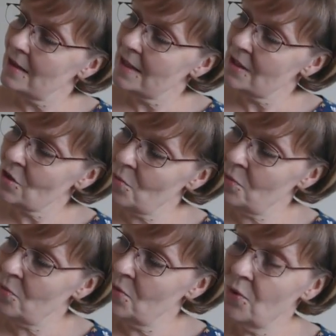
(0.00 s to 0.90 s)
I
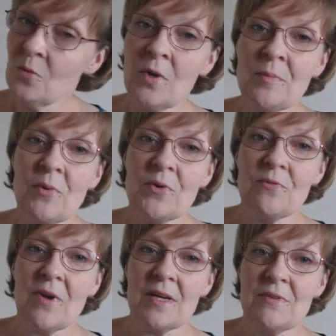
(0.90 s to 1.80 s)
stopped
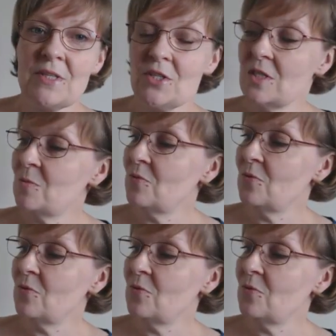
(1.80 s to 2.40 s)
1.5 inches